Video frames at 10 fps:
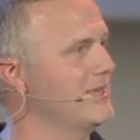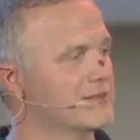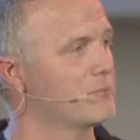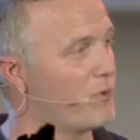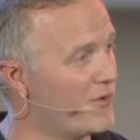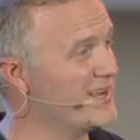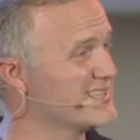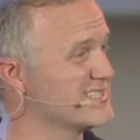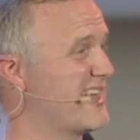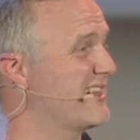The point
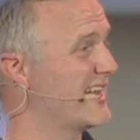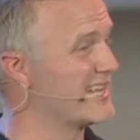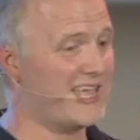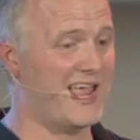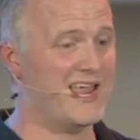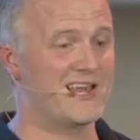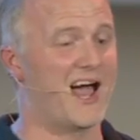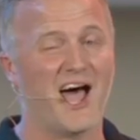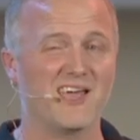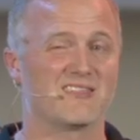is that, like Cain,
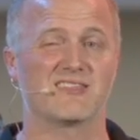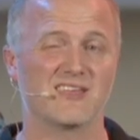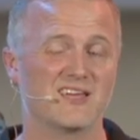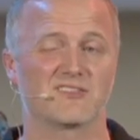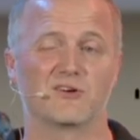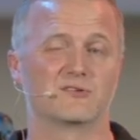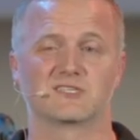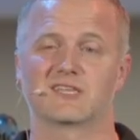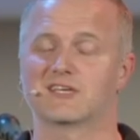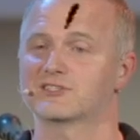I think those
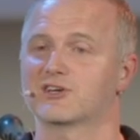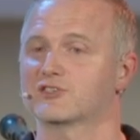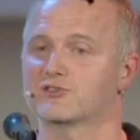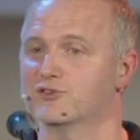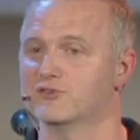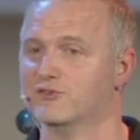things are true.